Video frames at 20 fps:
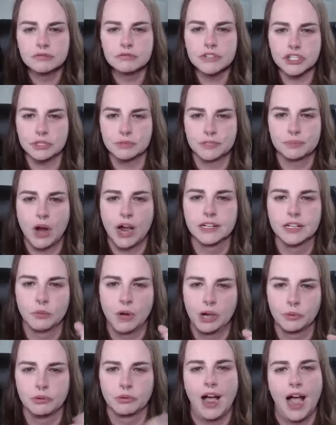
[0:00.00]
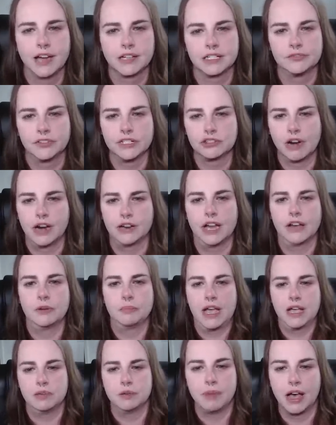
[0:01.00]
She was pregnant while we were actively trying to have a
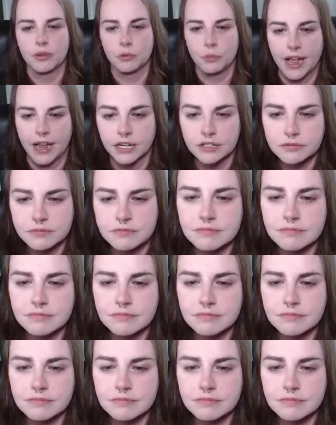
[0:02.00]
baby, by the way.